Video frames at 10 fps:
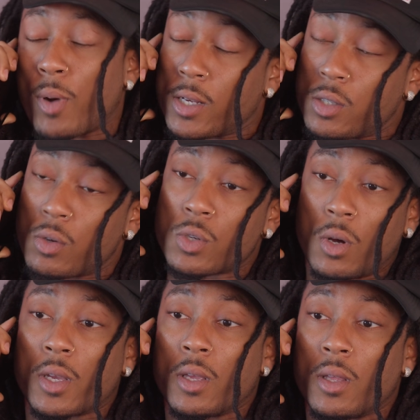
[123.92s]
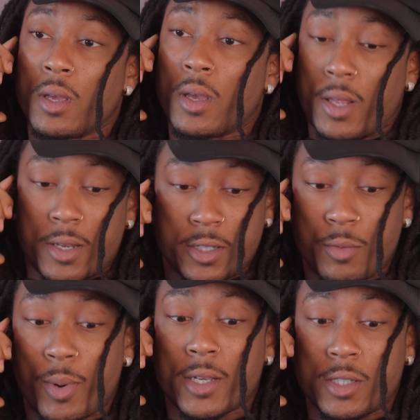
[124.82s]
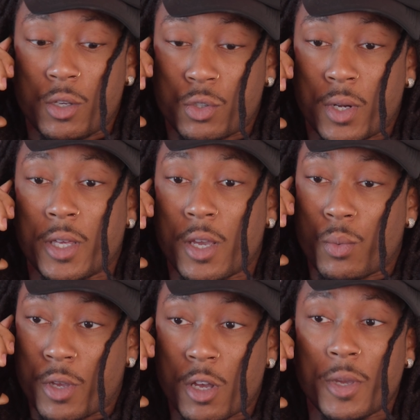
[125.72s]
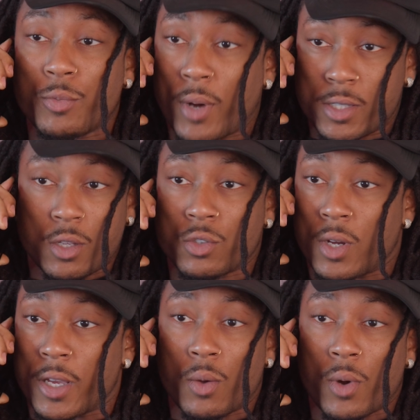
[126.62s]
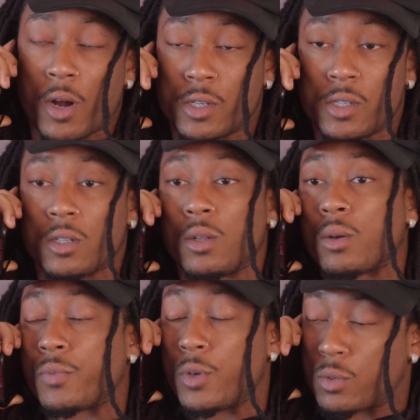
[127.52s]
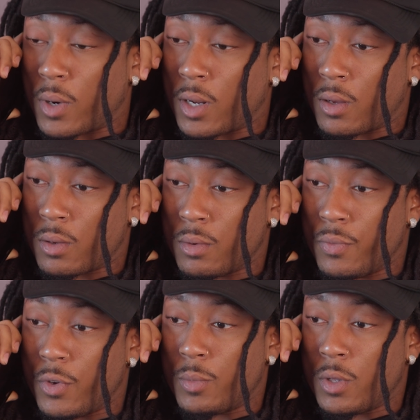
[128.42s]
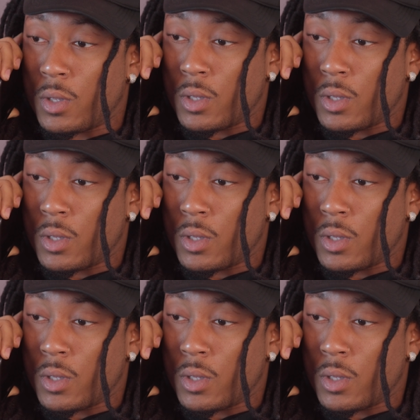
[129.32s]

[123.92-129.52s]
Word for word: probably still talking. And she probably still trying to get with him. He's probably still trying to get with her. She's just a little confused right now. You feel me?